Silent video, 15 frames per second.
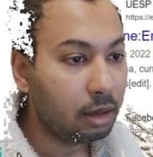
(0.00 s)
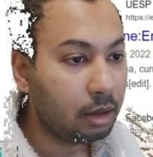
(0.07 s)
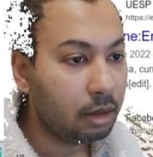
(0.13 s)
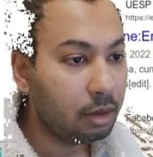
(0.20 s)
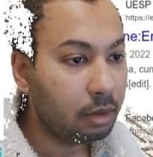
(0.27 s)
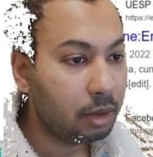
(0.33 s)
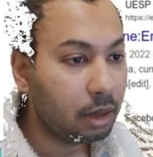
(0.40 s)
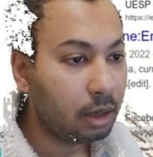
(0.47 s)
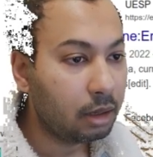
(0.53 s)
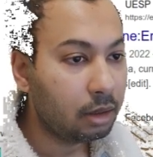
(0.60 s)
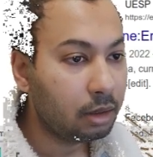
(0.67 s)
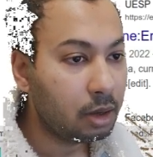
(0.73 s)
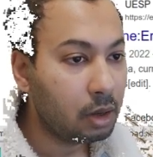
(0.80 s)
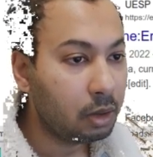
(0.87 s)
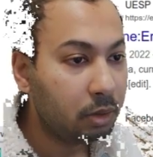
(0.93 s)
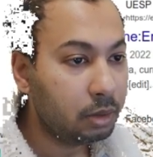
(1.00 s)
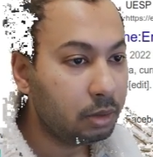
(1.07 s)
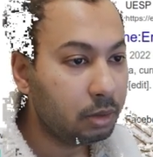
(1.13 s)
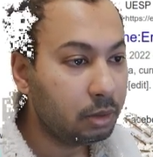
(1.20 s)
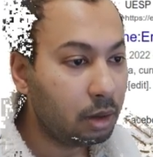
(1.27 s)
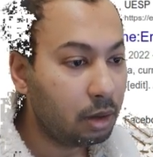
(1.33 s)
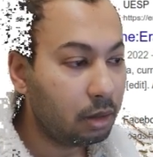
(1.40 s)
you can go
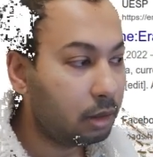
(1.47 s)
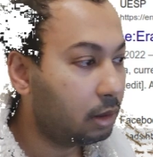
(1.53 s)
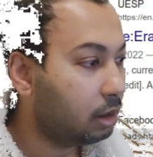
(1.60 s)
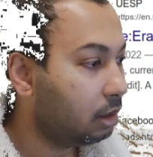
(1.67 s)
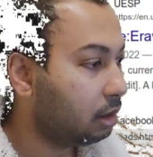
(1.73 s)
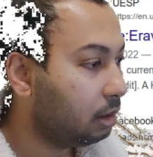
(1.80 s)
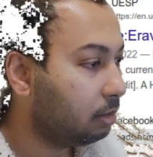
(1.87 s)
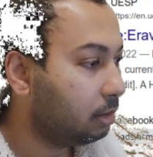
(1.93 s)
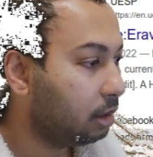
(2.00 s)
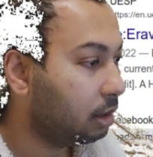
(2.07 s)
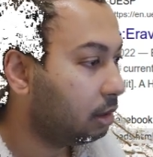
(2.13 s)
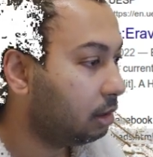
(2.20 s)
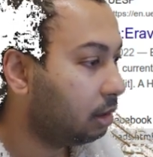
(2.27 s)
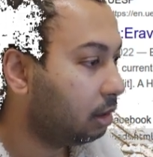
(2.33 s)
to on theme, and